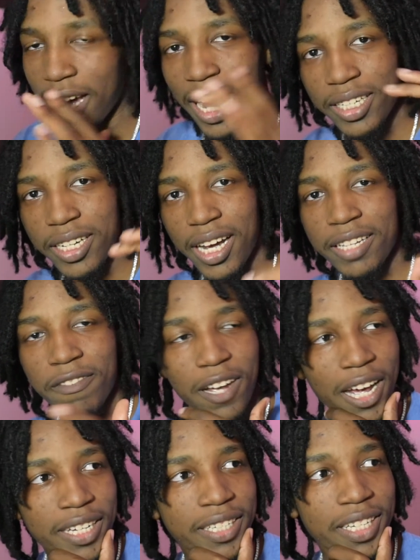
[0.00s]
I
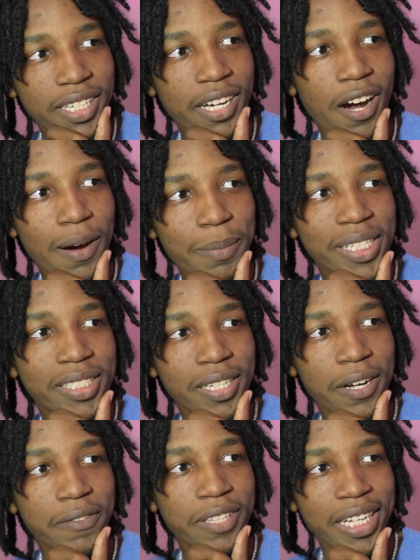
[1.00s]
did call
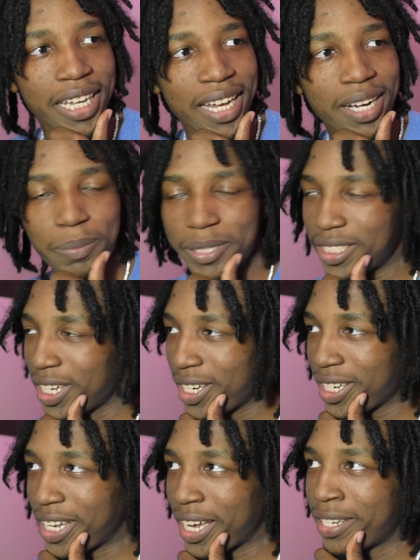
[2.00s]
myself the king of
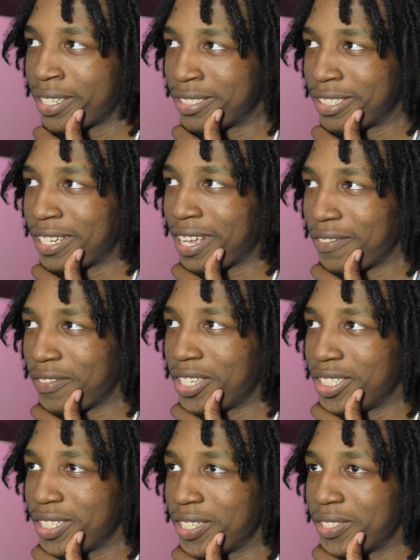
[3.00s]
potato cannons in that
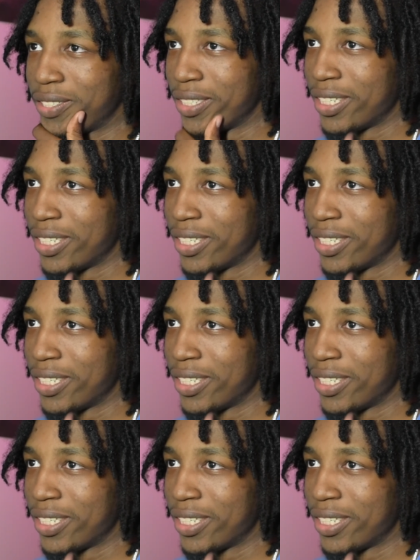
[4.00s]
video.